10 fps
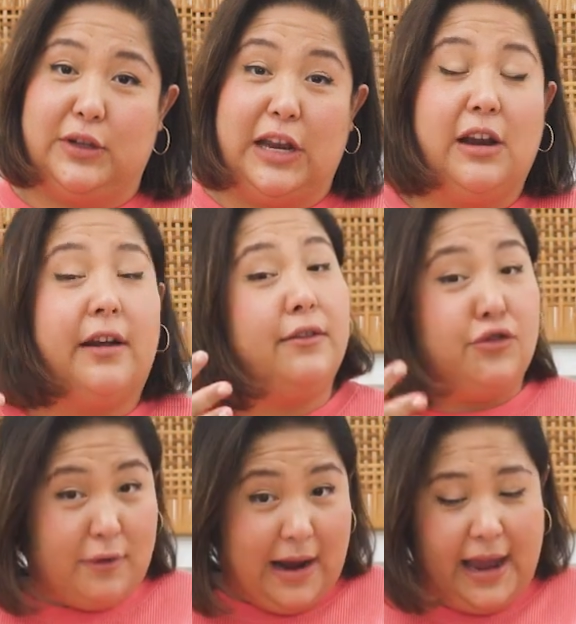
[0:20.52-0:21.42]
so they are
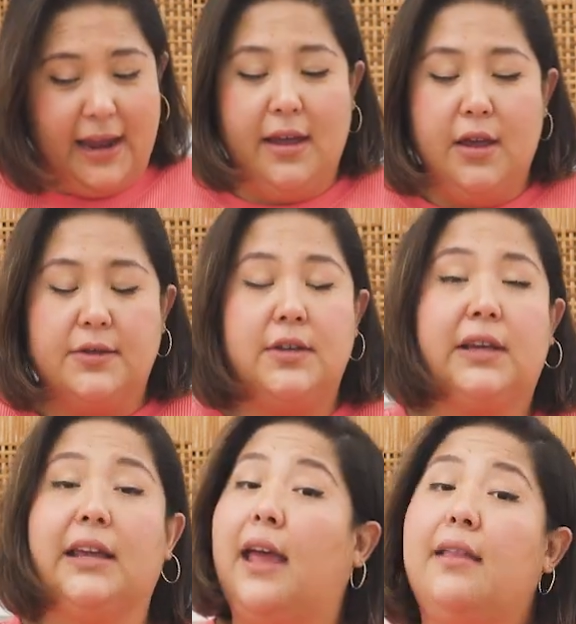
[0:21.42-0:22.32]
dry. So you
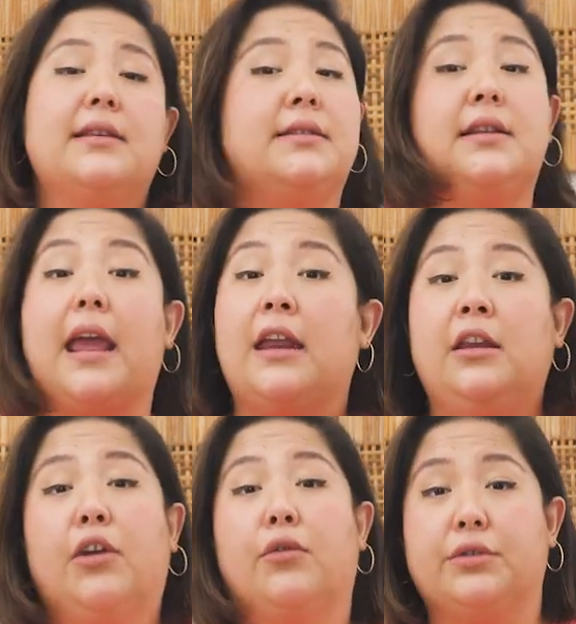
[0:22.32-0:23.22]
can get this in
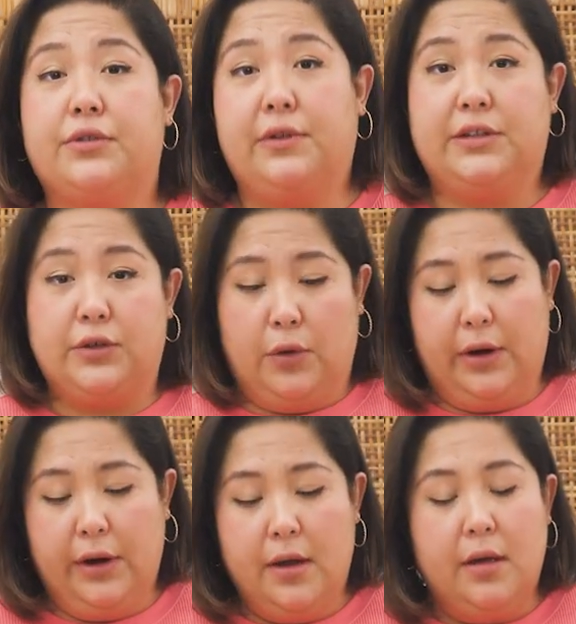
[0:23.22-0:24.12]
any grocery
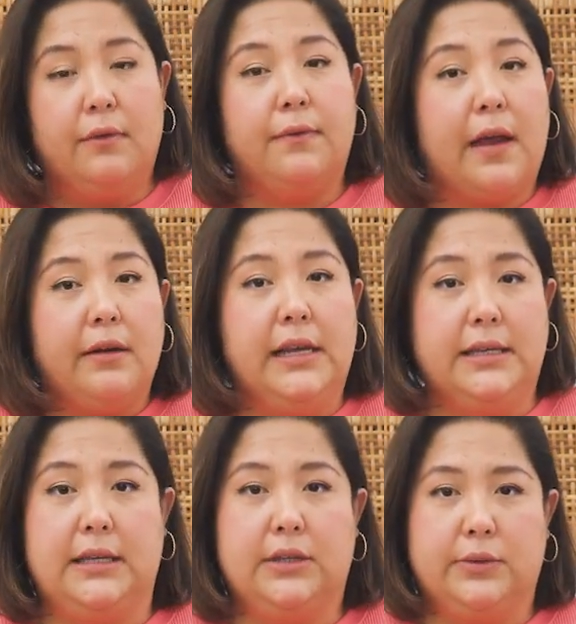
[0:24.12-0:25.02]
store. Very
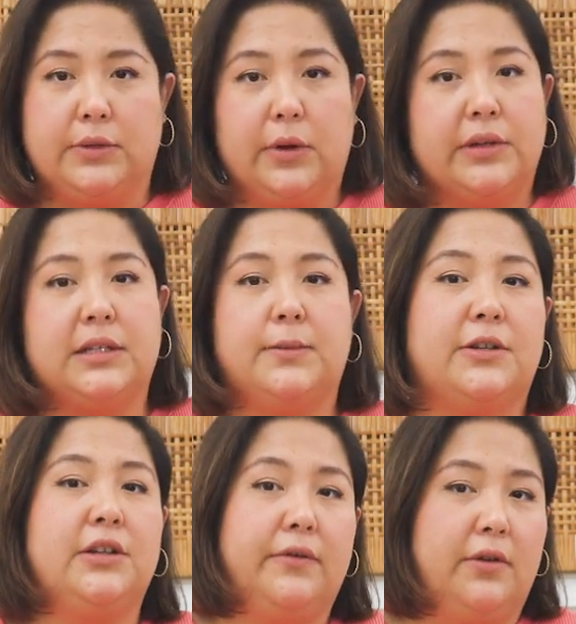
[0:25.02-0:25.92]
easy to source,
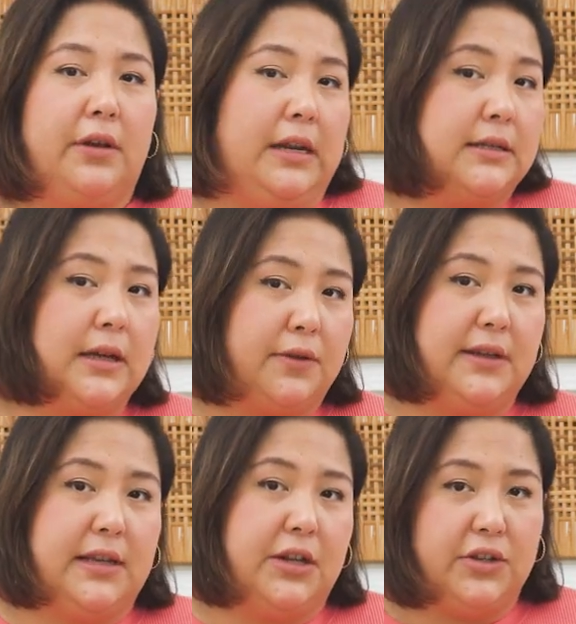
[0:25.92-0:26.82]
especially if you're in
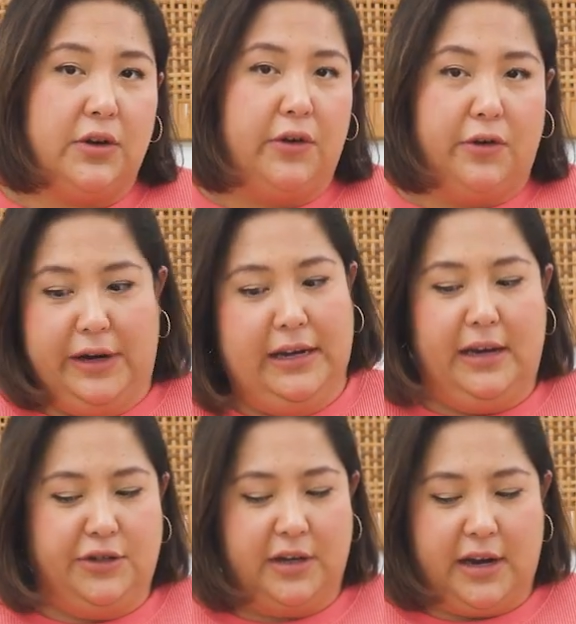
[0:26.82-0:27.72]
Southeast Asia or in Asian